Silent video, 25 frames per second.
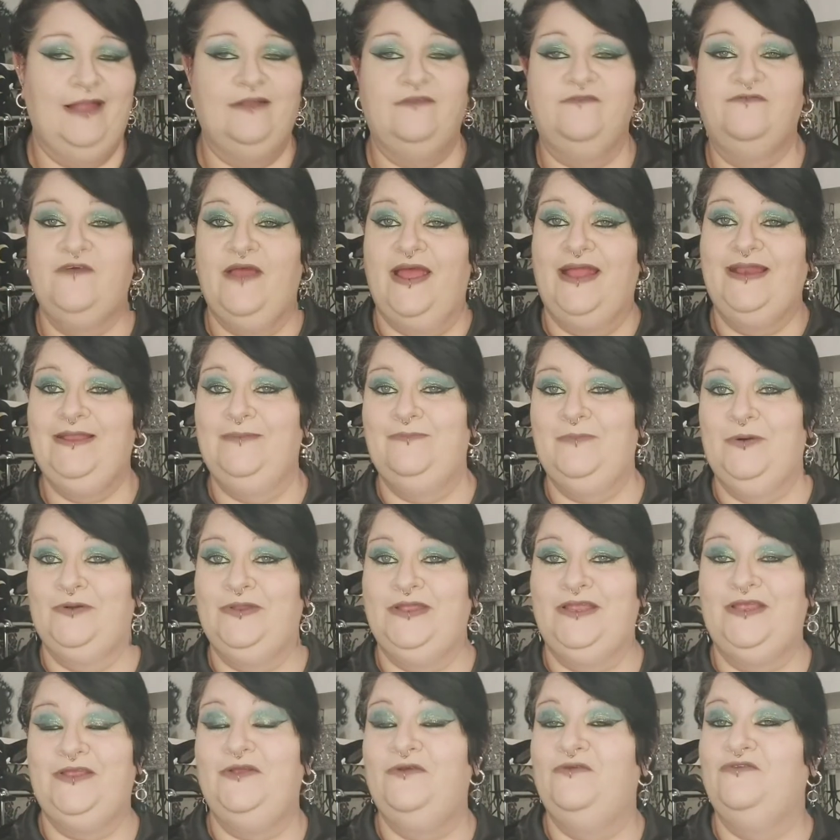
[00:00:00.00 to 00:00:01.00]
And for
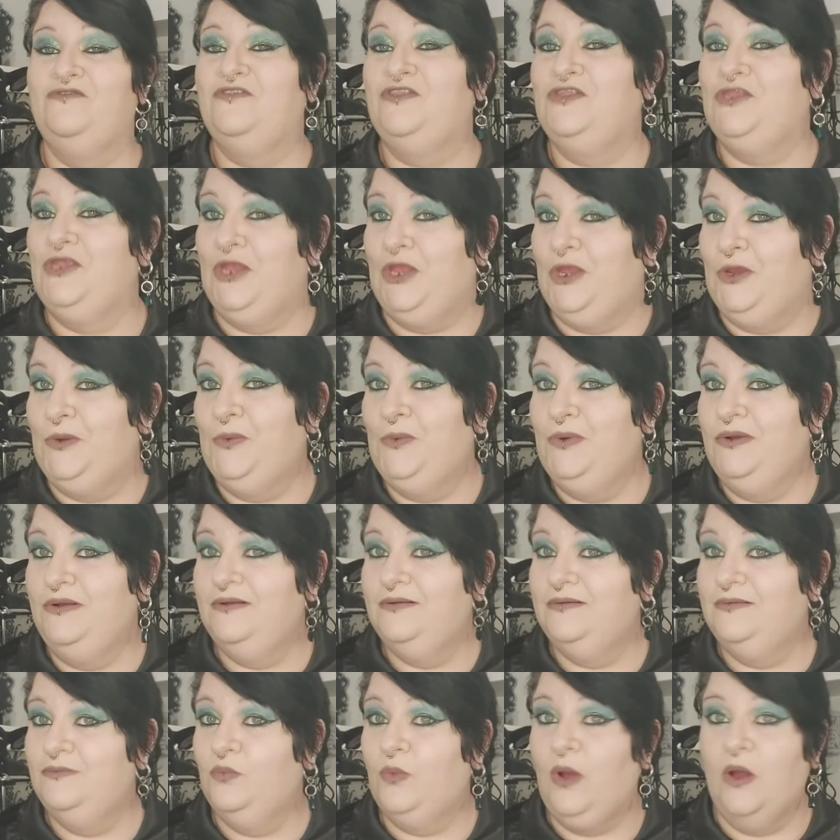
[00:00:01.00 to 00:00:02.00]
anybody who's new,
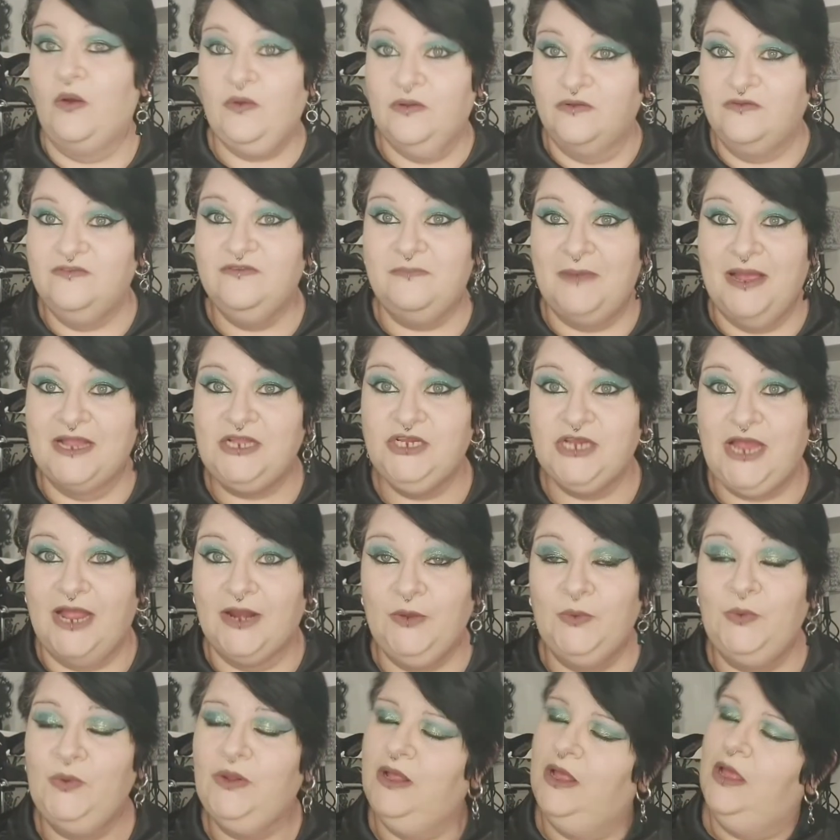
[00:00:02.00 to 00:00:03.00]
welcome to my
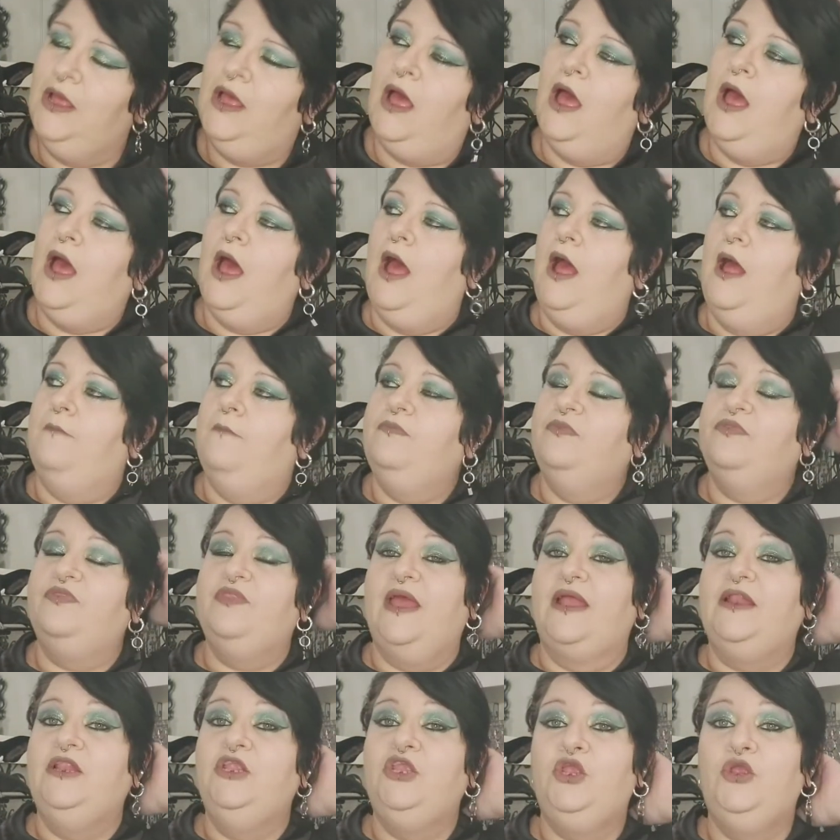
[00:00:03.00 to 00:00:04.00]
channel,
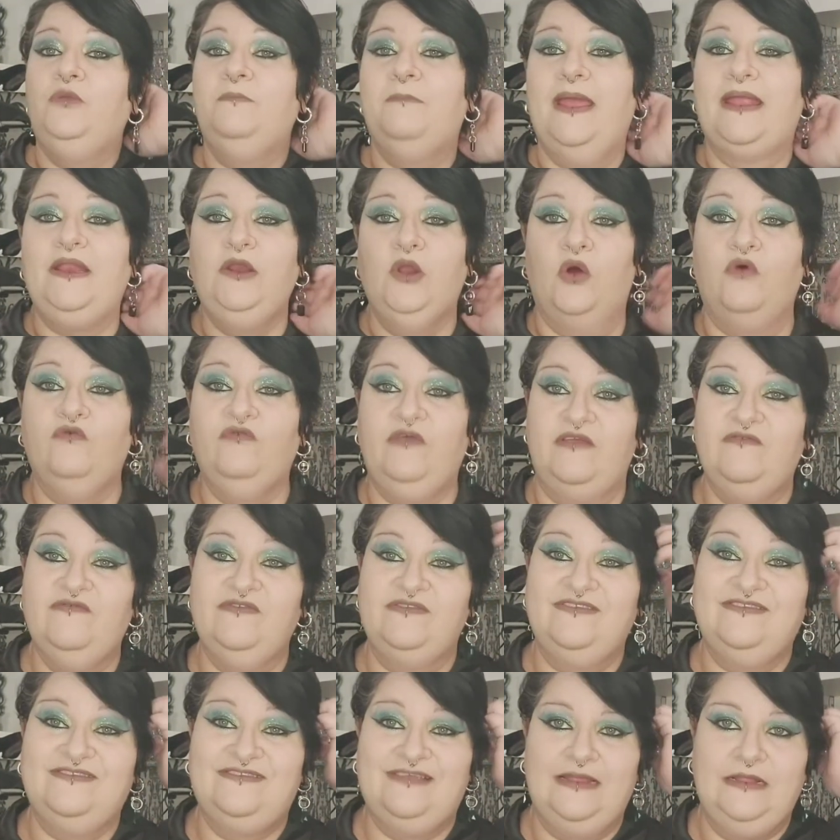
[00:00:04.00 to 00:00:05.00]
then you may not have
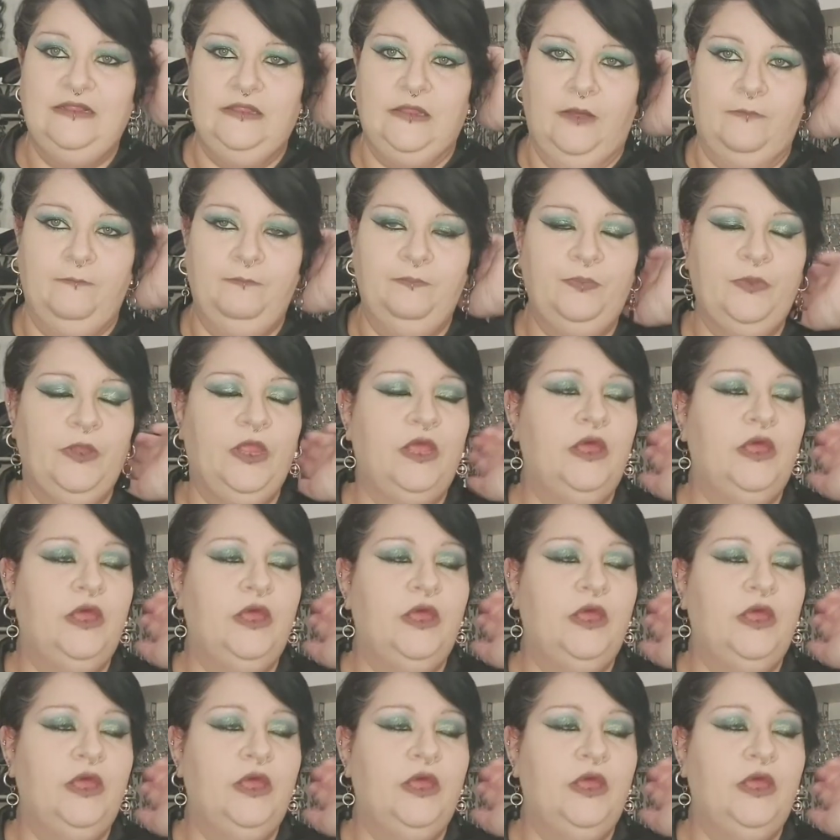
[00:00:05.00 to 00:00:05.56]
even seen them.